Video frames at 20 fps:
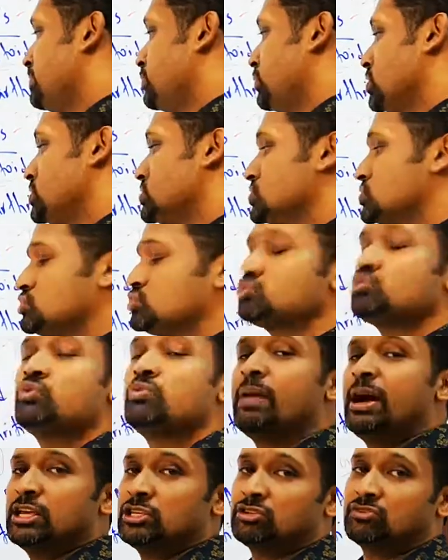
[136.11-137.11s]
produces too
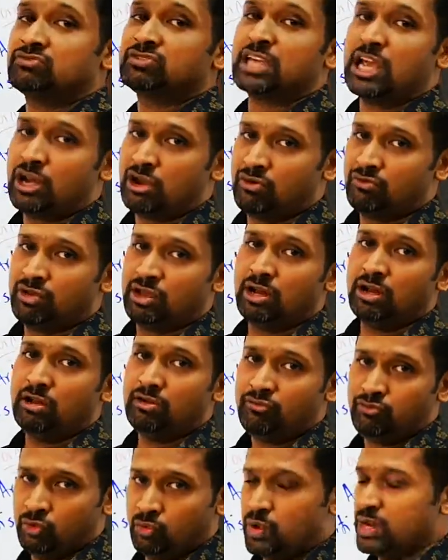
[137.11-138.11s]
much of
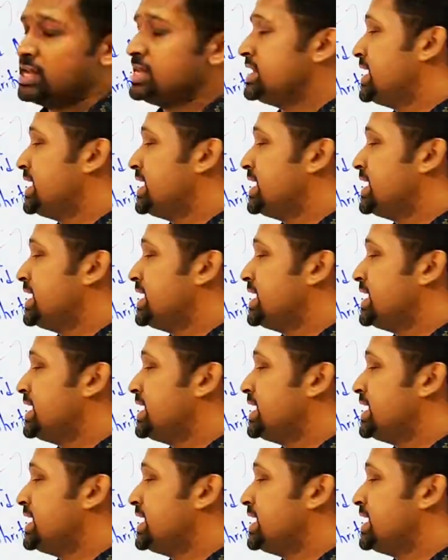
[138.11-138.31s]
synovial fluid,